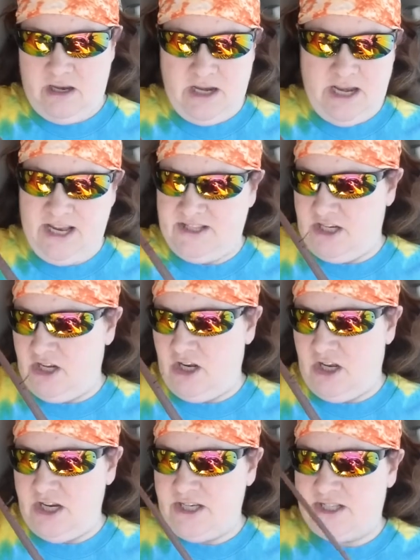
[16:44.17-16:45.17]
It has a
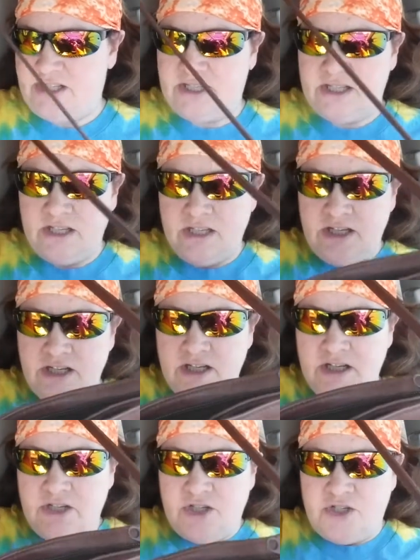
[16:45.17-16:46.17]
nice
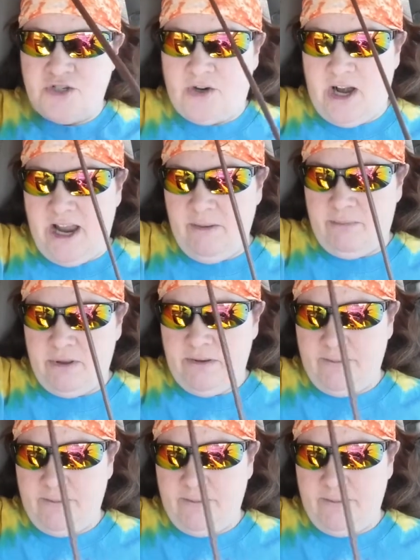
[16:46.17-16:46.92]
strap.